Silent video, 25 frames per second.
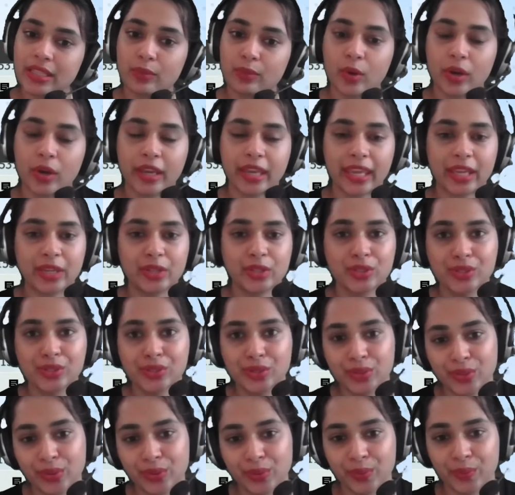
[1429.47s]
what can
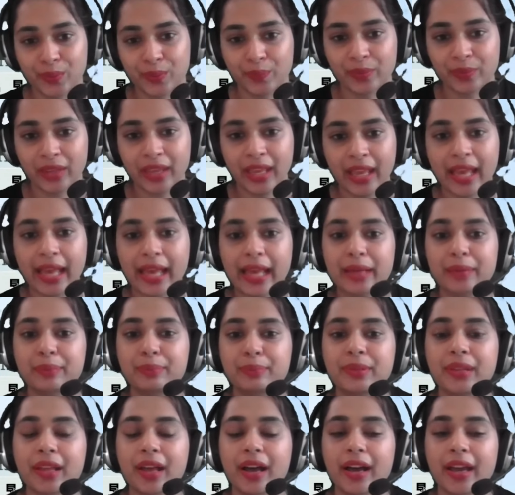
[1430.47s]
you do?
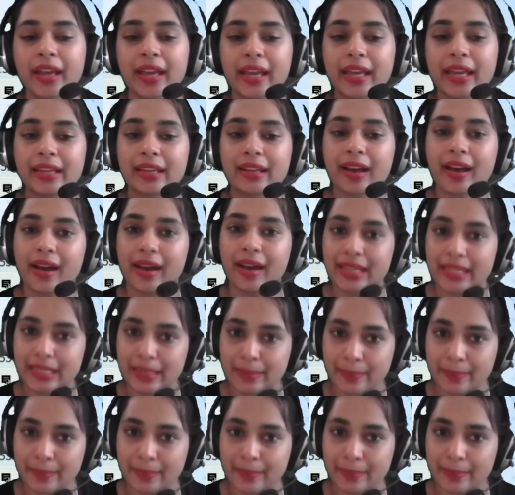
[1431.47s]
Apply an ice